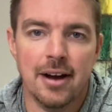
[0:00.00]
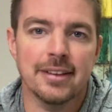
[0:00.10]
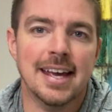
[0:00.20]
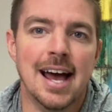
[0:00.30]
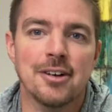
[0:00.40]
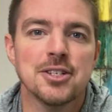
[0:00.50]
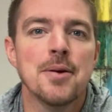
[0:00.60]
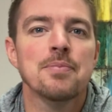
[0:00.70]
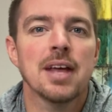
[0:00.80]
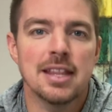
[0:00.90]
on the couch
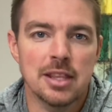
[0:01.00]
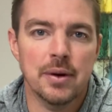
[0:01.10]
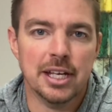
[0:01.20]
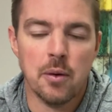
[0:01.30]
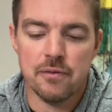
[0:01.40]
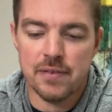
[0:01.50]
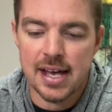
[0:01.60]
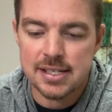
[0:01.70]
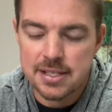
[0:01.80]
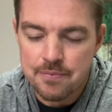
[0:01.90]
that we can go
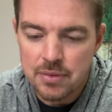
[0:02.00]
invest